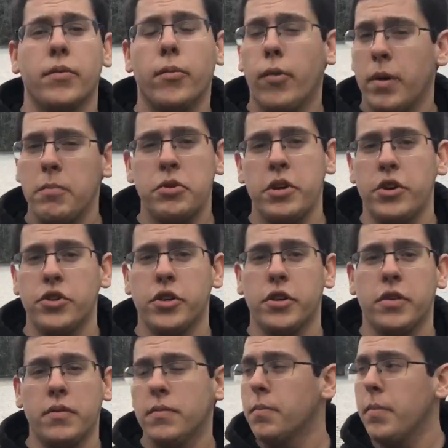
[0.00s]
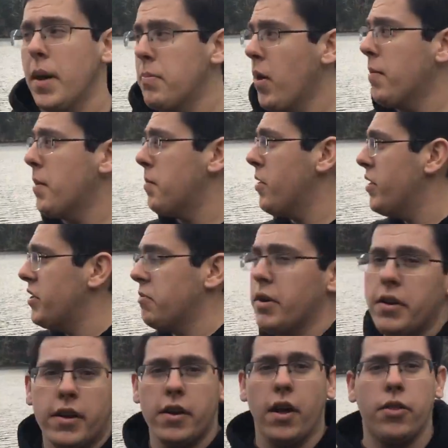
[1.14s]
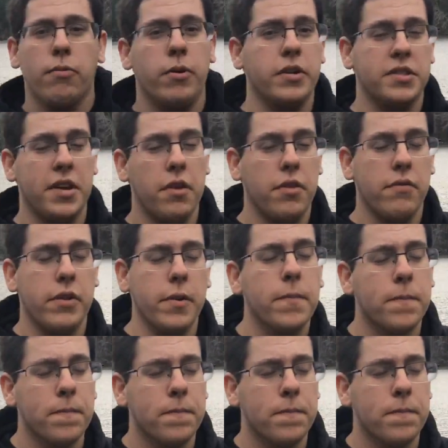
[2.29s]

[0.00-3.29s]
one mutation may pop up in this one and not the one south of here.